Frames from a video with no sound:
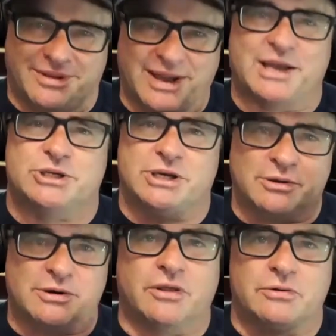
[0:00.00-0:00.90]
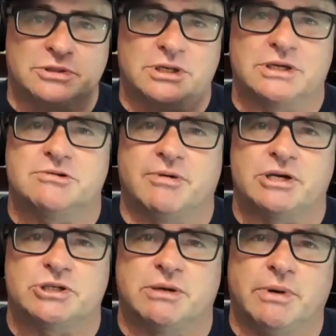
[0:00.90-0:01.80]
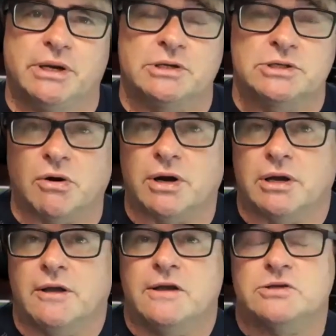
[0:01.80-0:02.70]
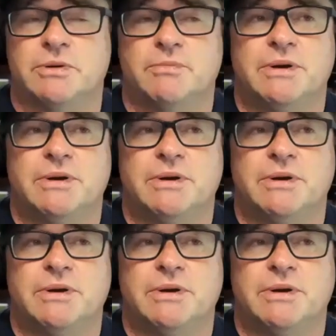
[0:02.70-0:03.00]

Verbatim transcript: actually a lot of those things are actually me. And so when